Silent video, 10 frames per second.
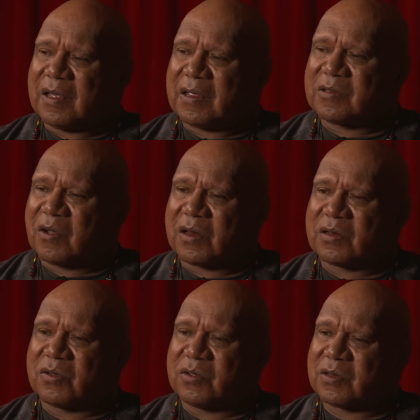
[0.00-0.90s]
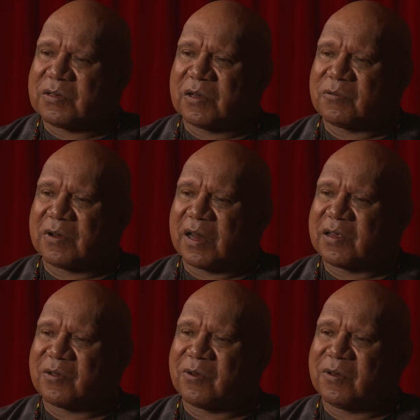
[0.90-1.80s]
it's not going to do your children
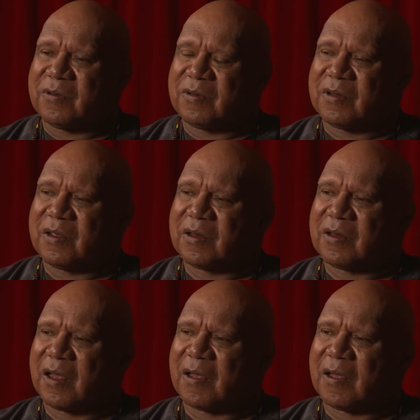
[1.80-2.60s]
any good. And